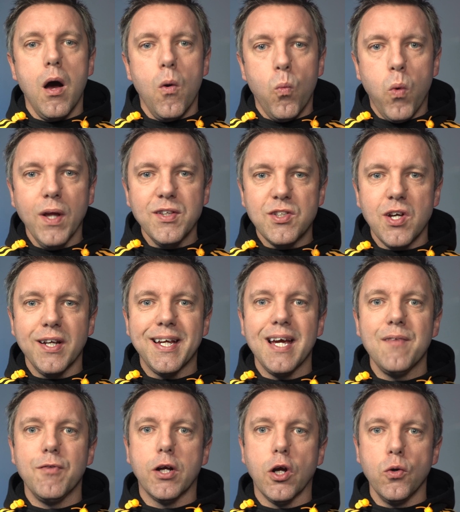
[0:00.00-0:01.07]
Once I
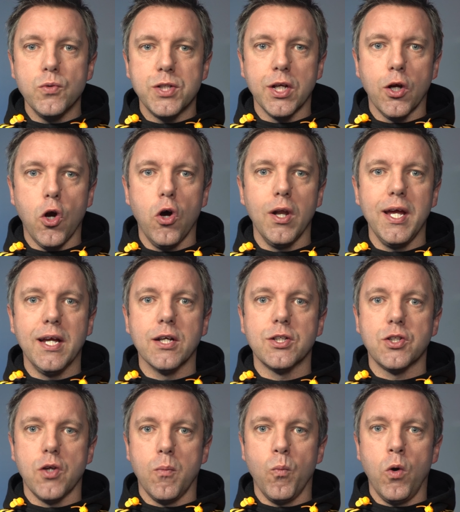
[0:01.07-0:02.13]
gave a coaching colleague a
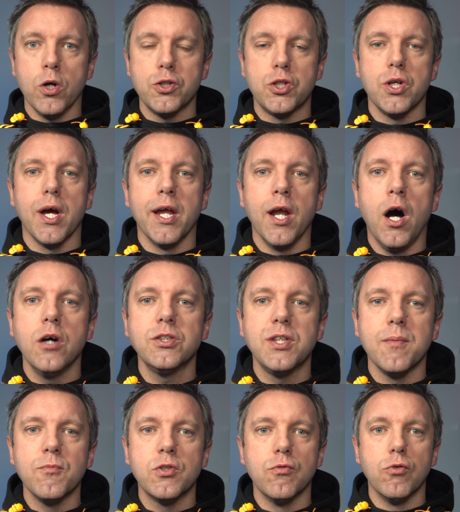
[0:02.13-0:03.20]
stopwatch and asked
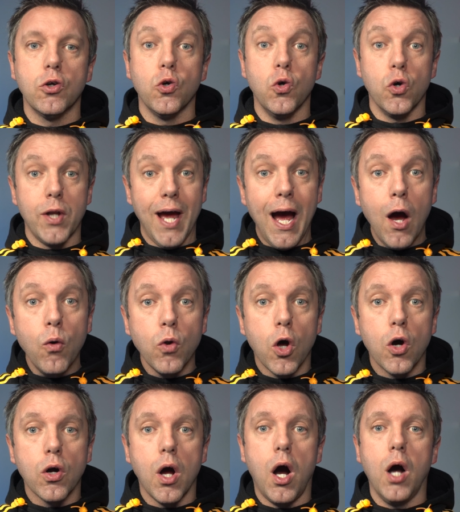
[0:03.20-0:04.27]
him to record how
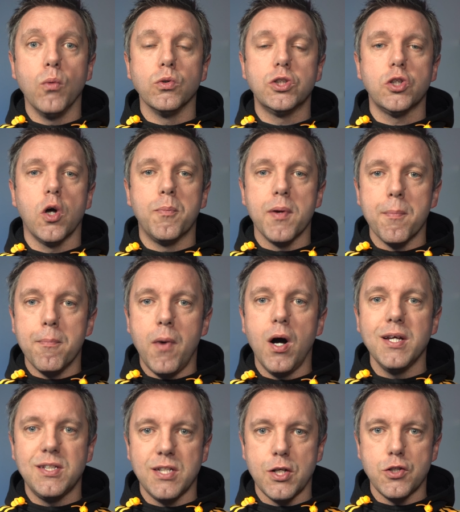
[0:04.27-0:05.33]
long I was stopping my
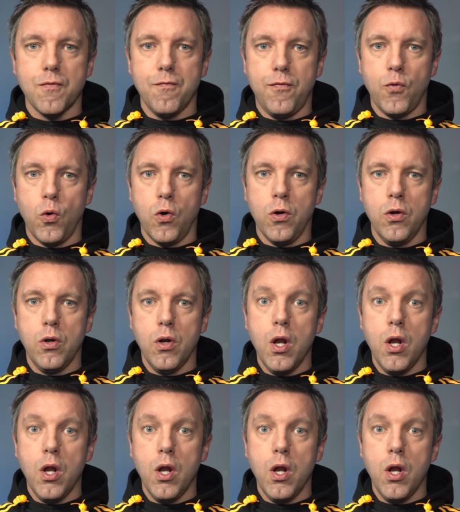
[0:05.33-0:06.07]
session for.